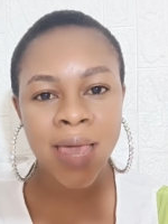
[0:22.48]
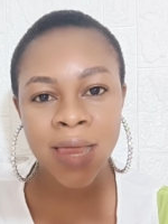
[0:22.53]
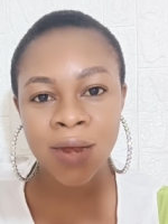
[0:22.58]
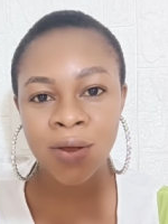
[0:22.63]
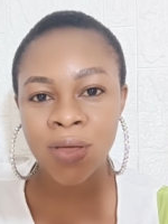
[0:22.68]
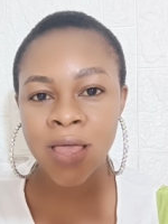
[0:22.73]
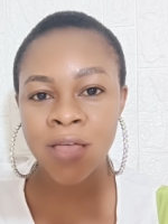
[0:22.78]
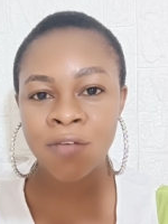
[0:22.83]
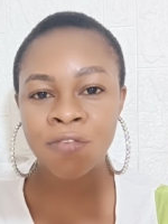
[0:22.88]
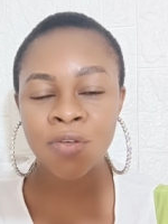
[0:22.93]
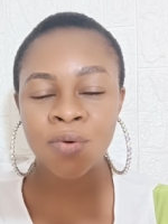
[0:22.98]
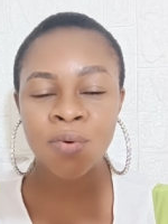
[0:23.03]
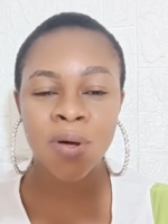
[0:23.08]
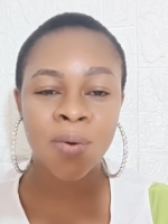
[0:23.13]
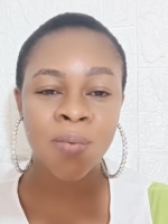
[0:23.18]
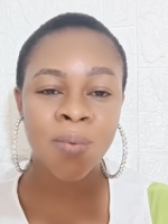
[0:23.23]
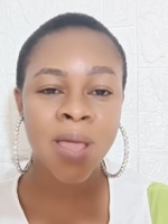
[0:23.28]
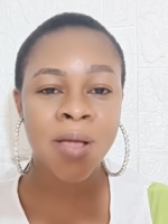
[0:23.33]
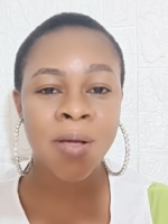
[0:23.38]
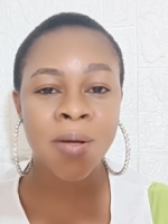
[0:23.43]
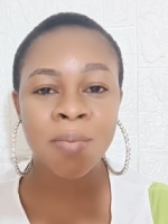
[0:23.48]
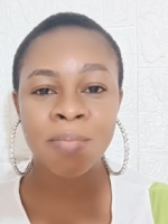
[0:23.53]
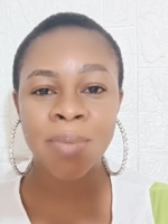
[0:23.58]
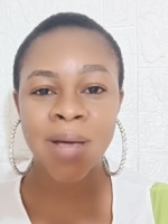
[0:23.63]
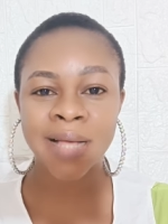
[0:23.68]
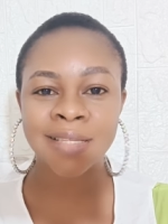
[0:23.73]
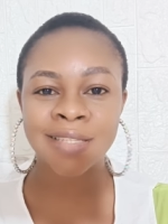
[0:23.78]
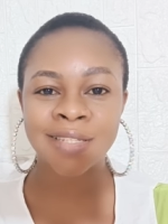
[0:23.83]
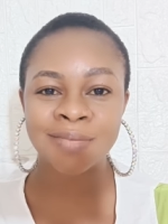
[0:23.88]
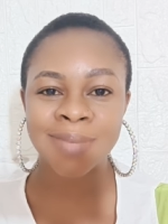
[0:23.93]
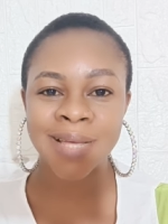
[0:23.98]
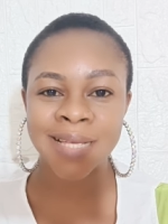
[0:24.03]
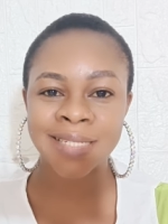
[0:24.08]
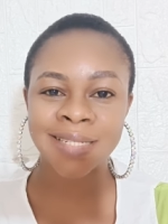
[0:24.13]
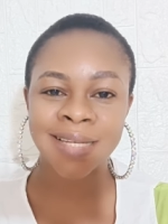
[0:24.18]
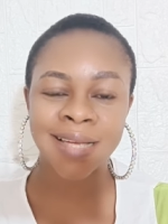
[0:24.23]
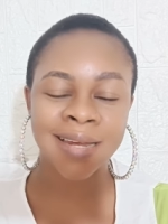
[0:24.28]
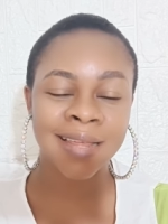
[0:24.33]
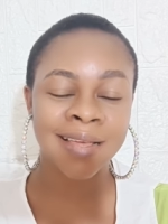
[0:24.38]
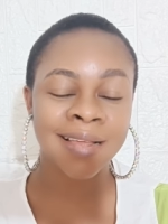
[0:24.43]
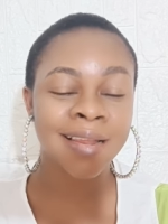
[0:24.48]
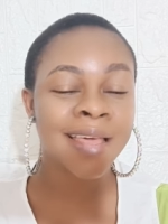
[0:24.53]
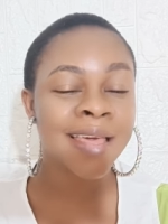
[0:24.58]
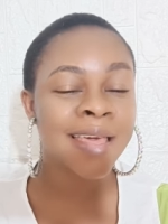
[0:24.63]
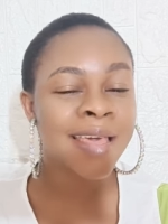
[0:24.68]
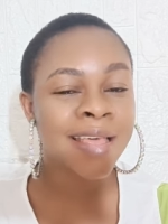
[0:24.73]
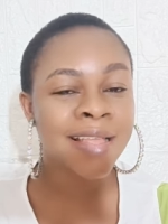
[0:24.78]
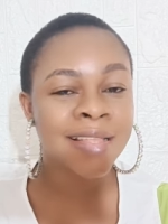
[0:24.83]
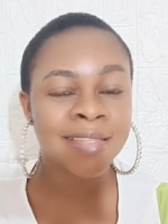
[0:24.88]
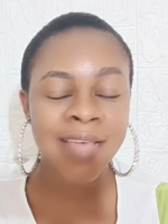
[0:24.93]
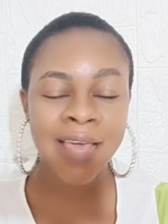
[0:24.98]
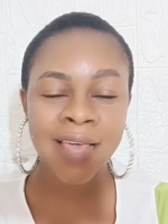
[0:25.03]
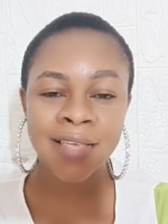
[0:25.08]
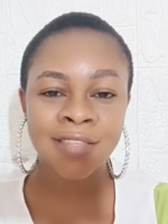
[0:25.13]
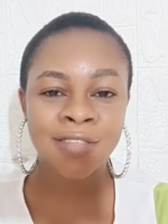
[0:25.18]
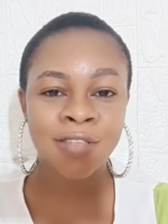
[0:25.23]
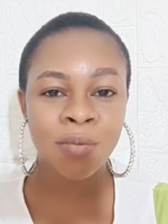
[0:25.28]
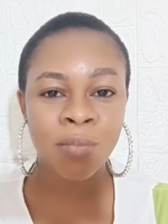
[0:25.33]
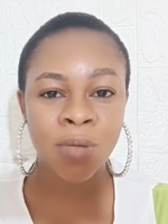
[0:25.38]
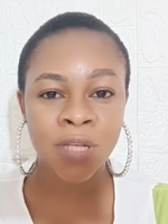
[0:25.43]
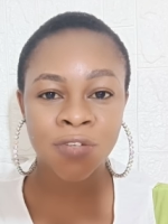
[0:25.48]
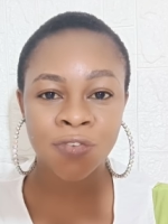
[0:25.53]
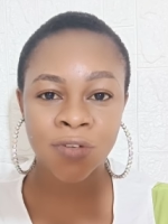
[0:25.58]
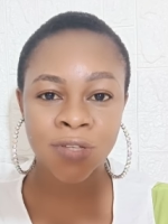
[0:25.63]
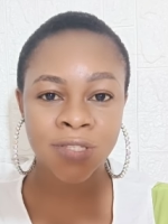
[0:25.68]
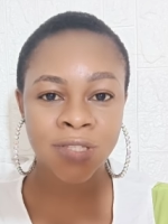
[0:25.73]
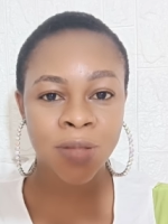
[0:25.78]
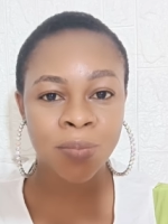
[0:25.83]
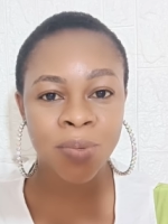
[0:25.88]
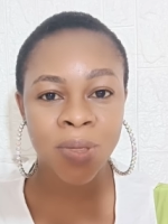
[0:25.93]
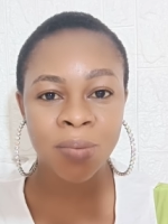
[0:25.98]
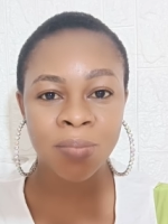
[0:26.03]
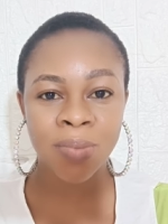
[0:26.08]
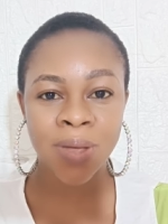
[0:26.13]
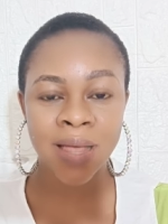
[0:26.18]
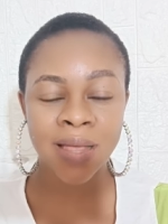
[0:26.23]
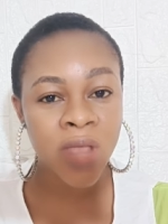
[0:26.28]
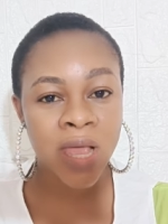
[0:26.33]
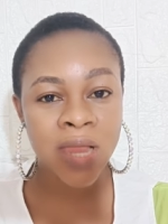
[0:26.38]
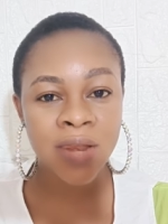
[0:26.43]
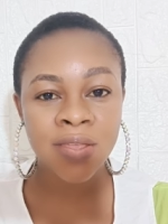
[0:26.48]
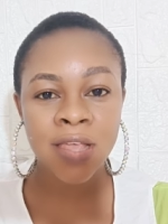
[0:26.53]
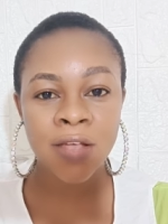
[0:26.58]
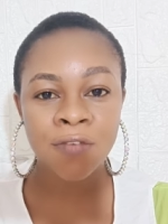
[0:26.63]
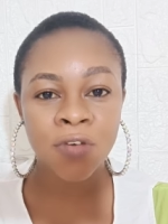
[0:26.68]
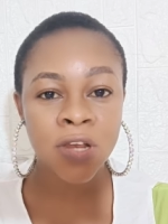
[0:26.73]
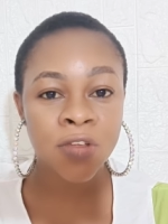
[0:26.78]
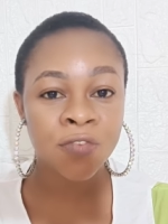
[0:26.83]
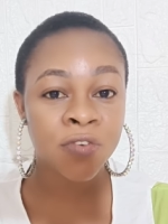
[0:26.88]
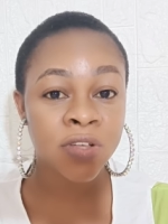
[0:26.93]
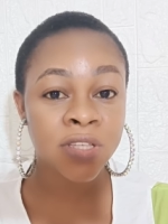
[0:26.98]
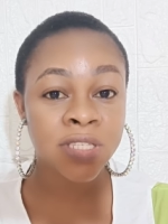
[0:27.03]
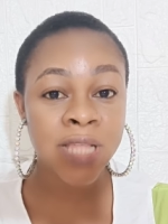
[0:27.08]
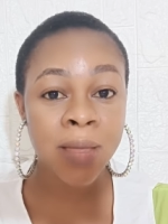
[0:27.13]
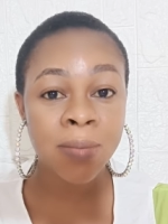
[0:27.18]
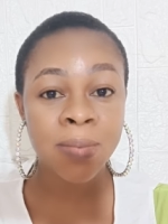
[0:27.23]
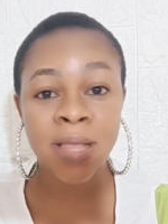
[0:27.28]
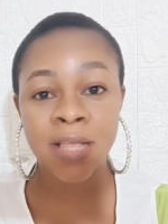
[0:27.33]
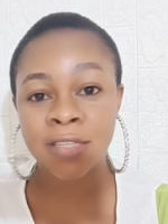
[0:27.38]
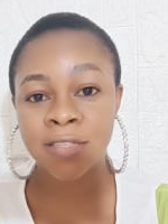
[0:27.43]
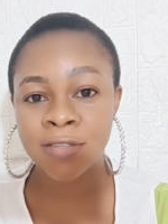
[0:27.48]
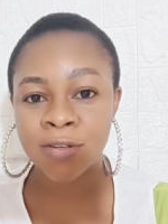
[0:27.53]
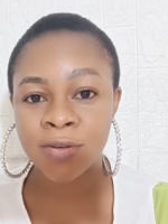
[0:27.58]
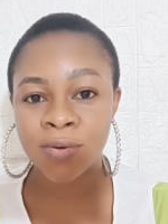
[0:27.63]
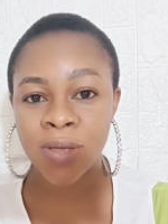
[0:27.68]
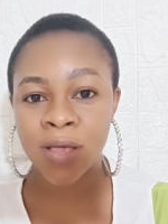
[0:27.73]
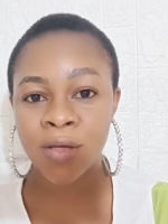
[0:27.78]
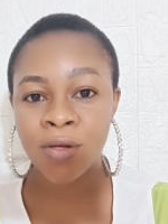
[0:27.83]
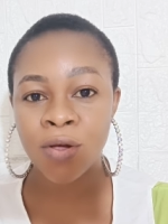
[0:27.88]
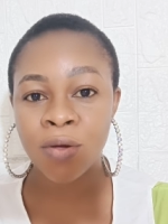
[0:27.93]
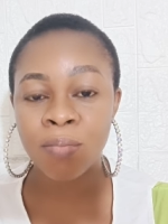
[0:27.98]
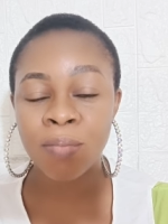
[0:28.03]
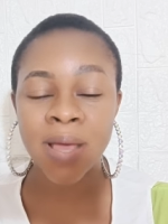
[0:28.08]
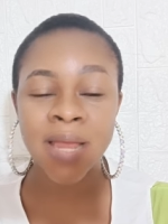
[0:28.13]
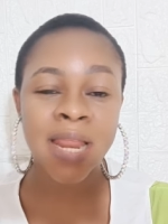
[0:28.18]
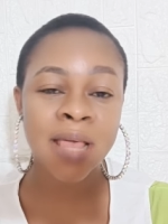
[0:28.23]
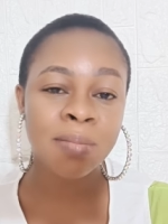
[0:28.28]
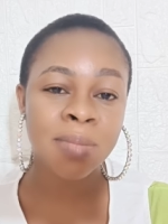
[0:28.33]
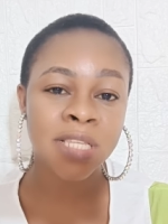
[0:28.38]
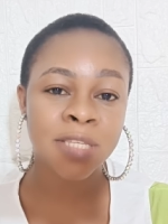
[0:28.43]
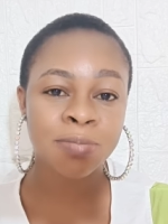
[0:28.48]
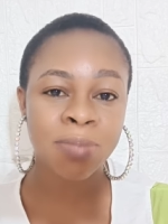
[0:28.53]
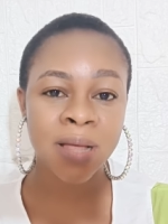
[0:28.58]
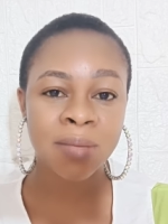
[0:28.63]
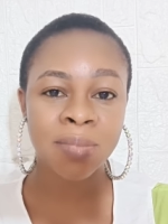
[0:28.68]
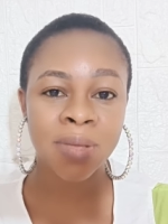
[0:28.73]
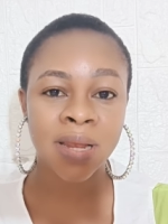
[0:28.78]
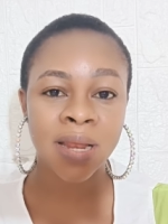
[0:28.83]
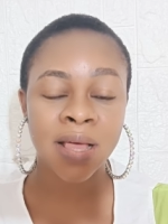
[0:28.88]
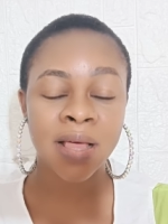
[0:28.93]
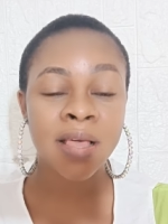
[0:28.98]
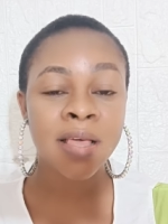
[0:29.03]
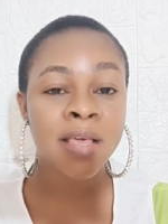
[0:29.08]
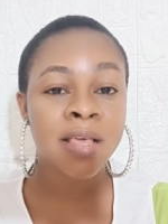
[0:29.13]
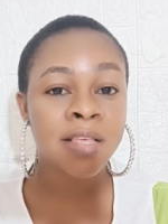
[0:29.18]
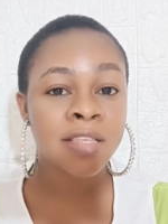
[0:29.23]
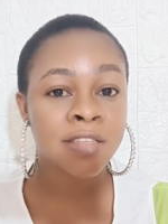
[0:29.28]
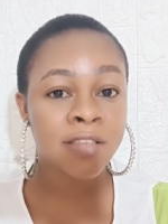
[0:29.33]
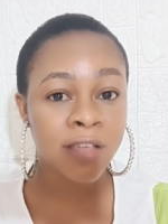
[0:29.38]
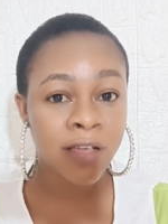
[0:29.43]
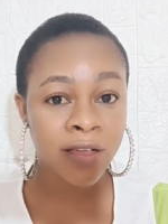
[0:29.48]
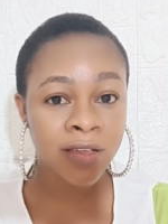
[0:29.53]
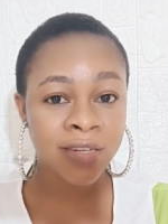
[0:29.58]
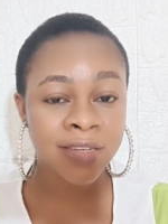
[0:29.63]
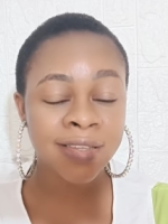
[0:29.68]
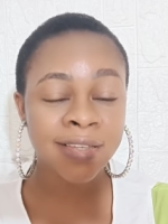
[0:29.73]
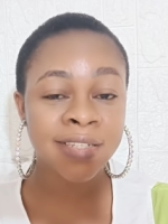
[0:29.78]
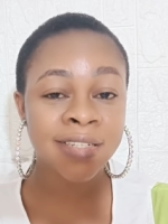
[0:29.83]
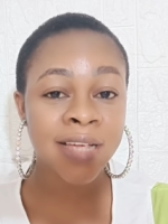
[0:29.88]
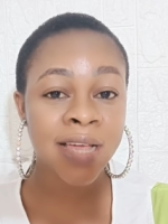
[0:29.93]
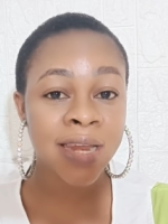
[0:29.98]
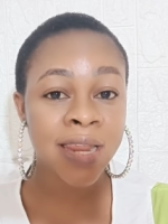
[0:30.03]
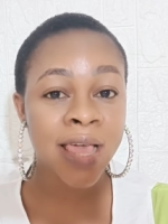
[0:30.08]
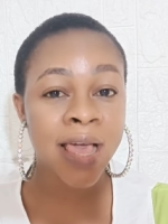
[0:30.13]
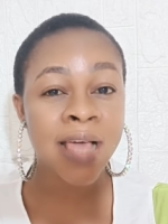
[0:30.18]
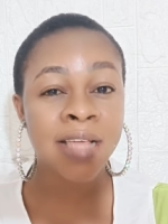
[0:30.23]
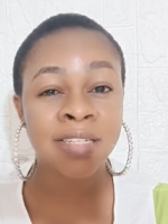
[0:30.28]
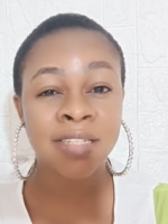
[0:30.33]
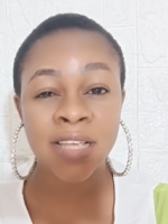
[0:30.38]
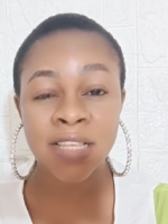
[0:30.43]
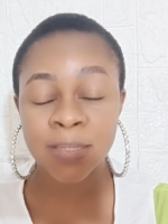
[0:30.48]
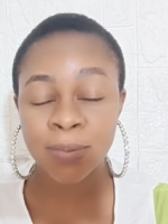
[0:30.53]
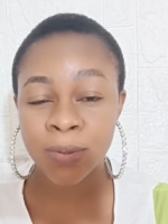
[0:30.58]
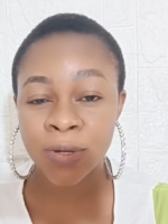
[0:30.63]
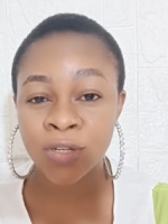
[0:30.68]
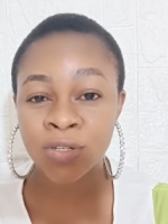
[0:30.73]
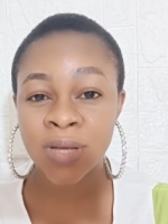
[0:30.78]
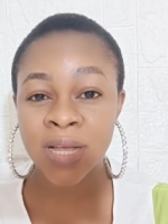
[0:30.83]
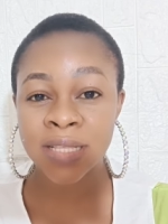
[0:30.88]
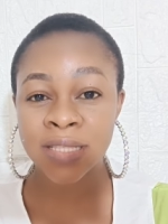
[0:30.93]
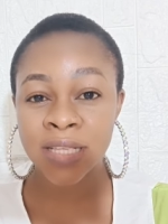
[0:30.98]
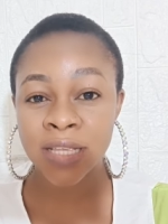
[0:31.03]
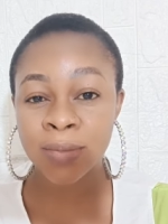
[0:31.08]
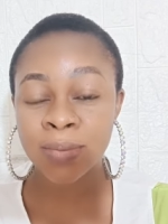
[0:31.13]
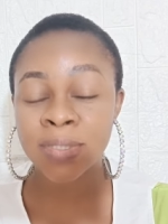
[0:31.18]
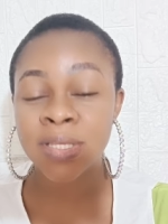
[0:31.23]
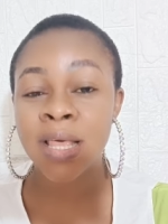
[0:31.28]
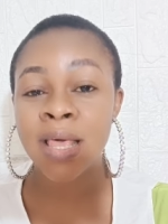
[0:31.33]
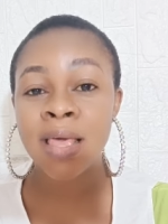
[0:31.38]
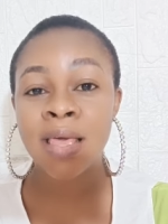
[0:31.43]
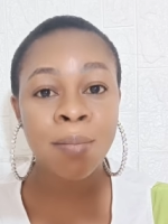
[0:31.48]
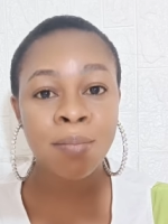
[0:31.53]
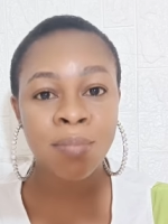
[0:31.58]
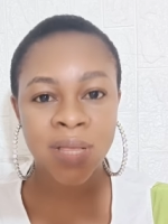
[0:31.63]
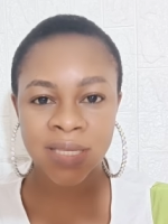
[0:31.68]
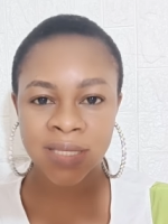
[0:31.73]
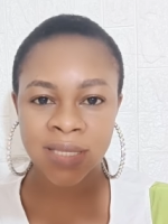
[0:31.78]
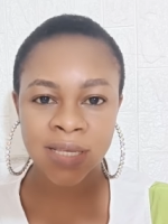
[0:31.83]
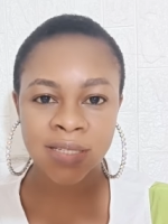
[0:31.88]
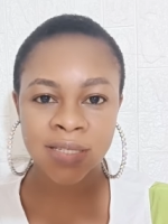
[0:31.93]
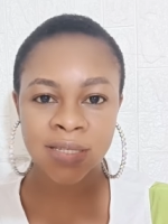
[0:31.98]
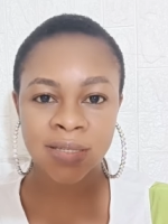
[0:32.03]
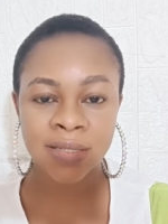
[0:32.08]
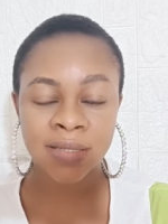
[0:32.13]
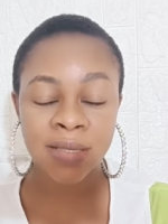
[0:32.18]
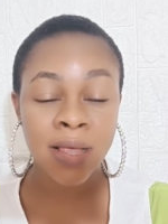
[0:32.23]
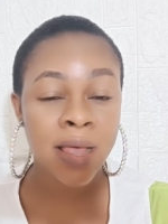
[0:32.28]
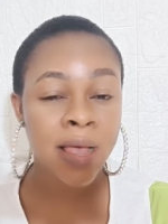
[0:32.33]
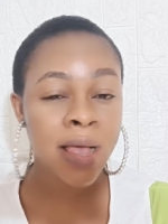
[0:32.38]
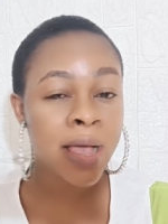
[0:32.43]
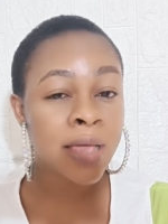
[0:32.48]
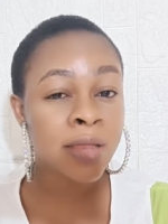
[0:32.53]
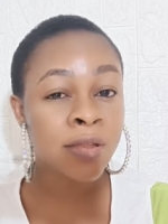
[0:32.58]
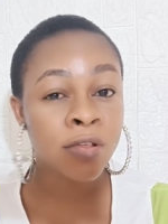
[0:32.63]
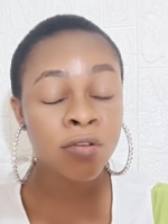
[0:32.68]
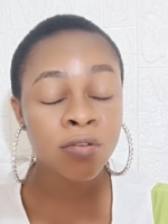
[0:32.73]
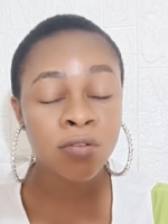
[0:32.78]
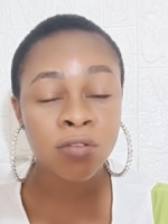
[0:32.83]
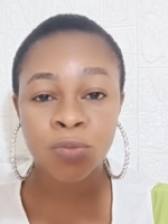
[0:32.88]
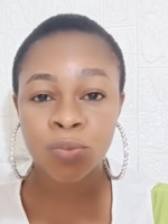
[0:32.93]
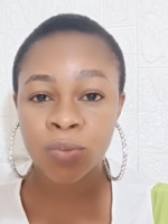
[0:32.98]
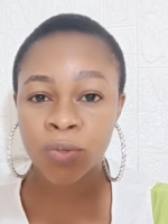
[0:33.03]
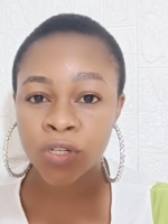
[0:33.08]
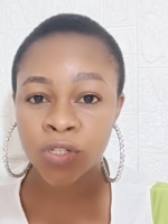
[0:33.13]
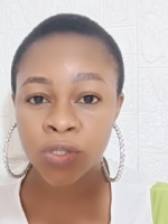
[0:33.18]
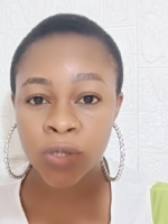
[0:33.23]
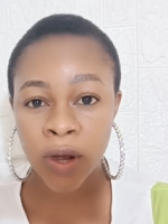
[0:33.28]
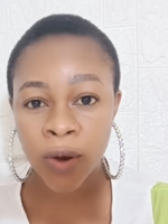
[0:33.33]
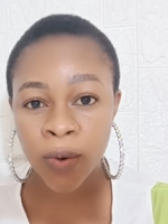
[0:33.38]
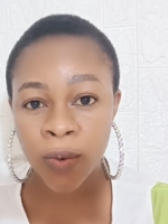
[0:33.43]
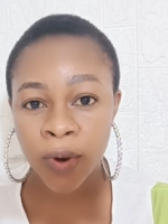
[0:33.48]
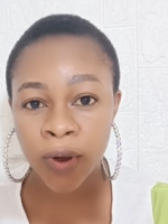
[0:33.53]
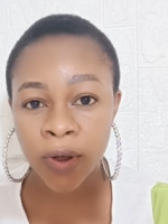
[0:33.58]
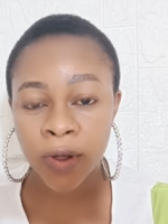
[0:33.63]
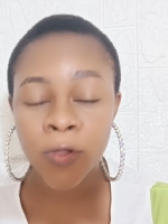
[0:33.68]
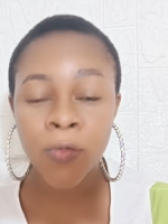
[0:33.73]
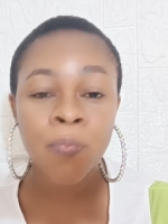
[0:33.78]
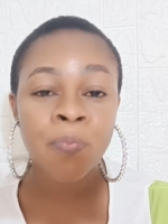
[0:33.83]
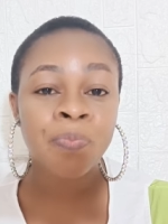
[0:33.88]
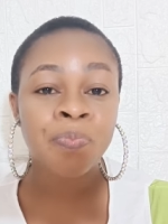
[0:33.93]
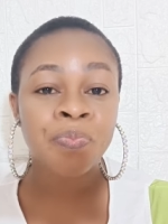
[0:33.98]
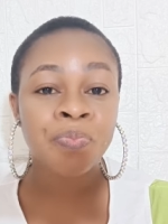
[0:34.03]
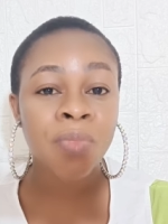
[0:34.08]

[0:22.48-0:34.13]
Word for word: hello everyone welcome back to my channel thanks so much for stopping by if you are new here for the first time you are so welcome my name is pamela so on this channel i share spiritual tips and messages i don't do spiritual work